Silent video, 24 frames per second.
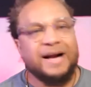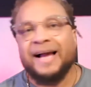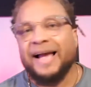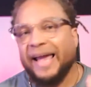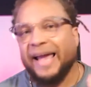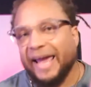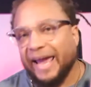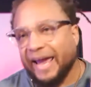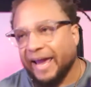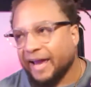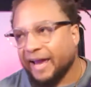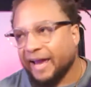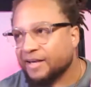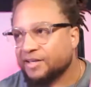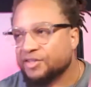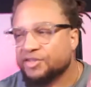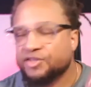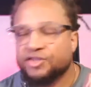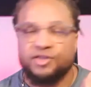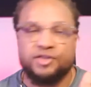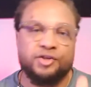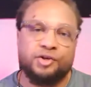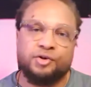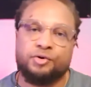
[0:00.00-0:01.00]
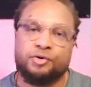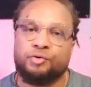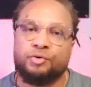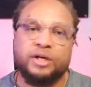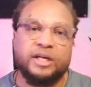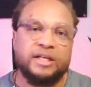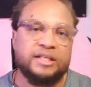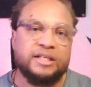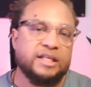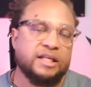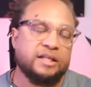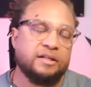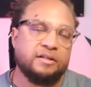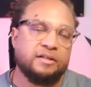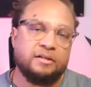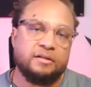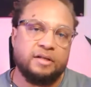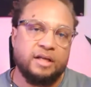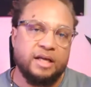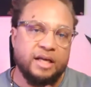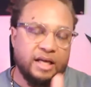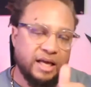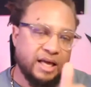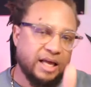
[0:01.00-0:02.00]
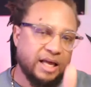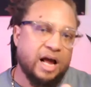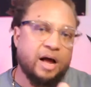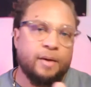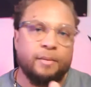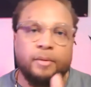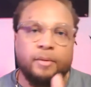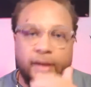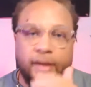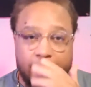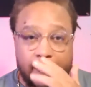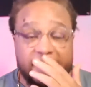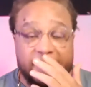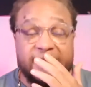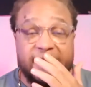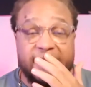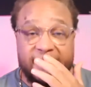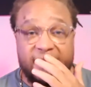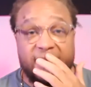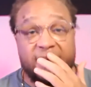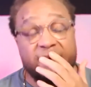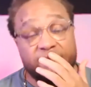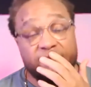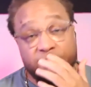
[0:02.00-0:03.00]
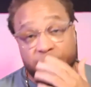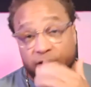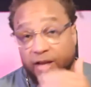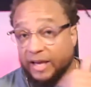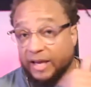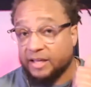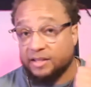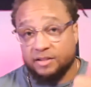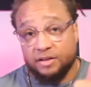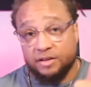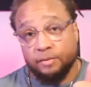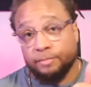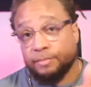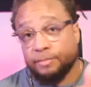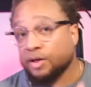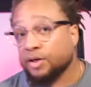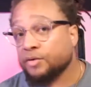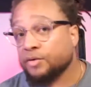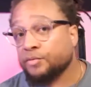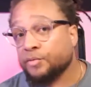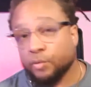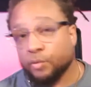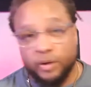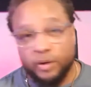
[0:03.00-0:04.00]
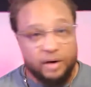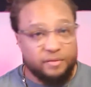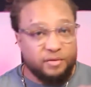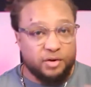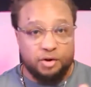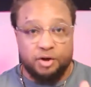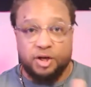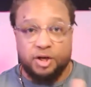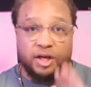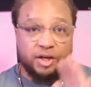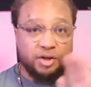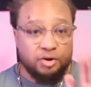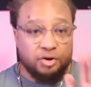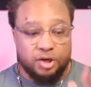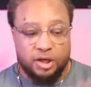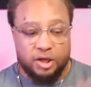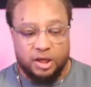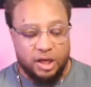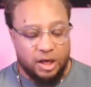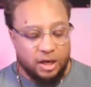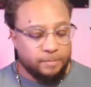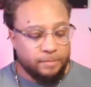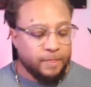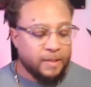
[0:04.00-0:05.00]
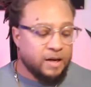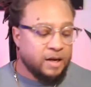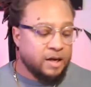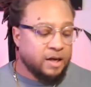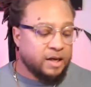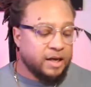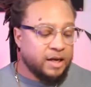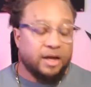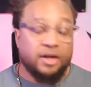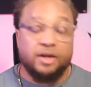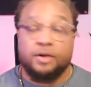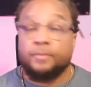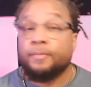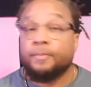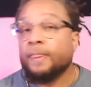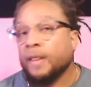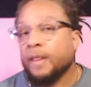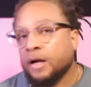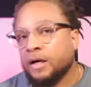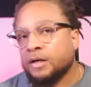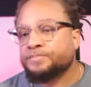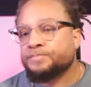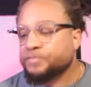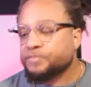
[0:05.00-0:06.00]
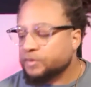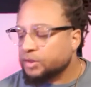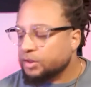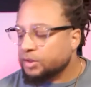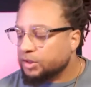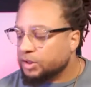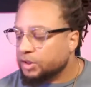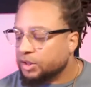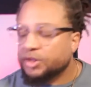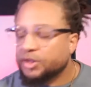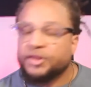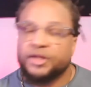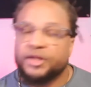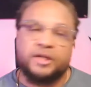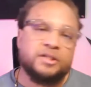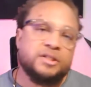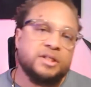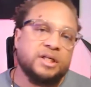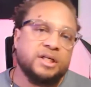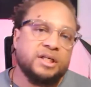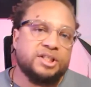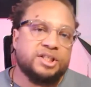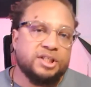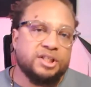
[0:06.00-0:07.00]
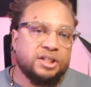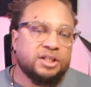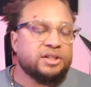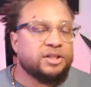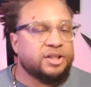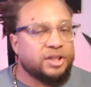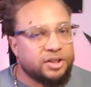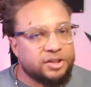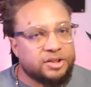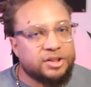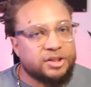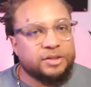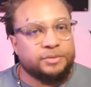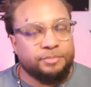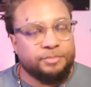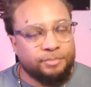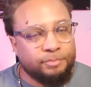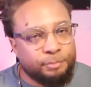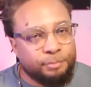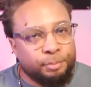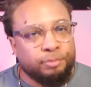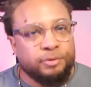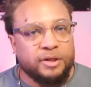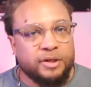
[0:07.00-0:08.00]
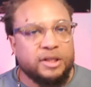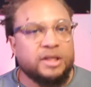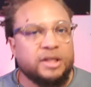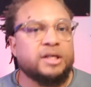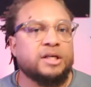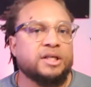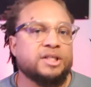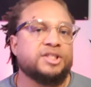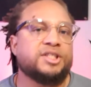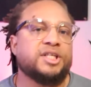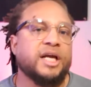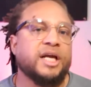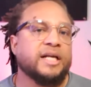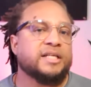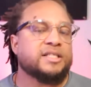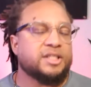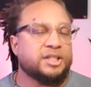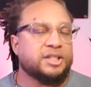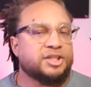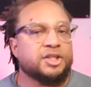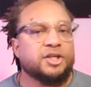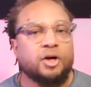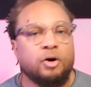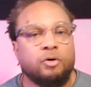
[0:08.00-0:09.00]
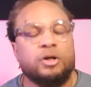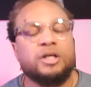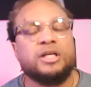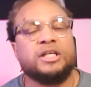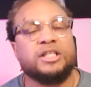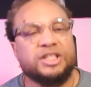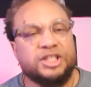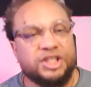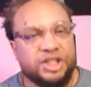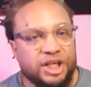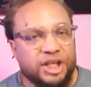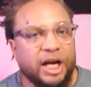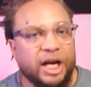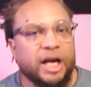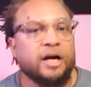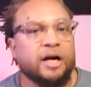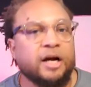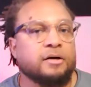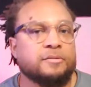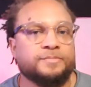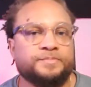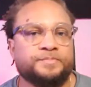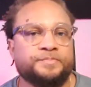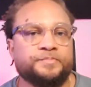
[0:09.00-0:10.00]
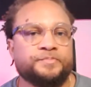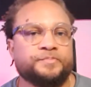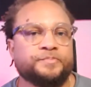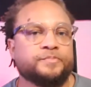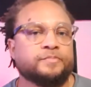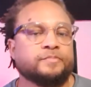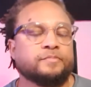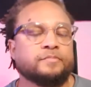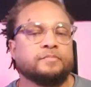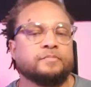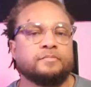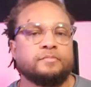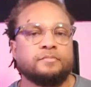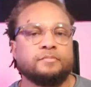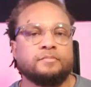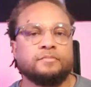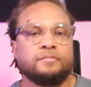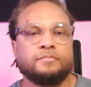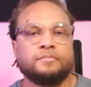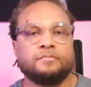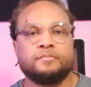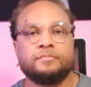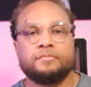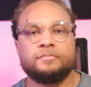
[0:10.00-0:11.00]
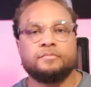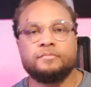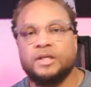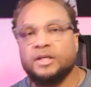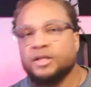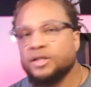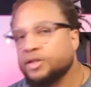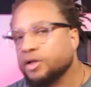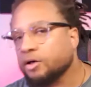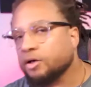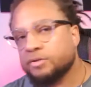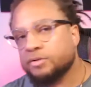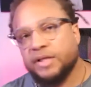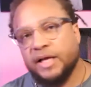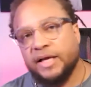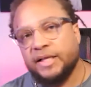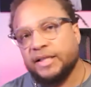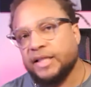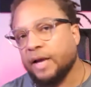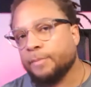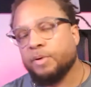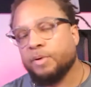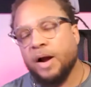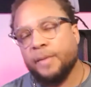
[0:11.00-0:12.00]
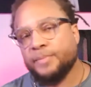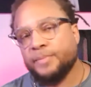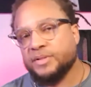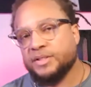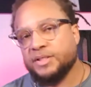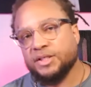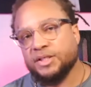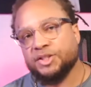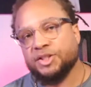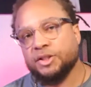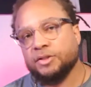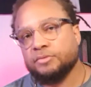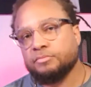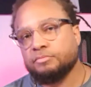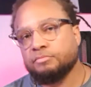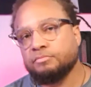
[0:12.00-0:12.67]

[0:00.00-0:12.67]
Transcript: and you get to, and I'll, and I'll take care of you. Like, it's going to be good for whatever you get, you can keep. Yeah, there's a good, there's a really good chance that you're going to jail. Don't take that proposition.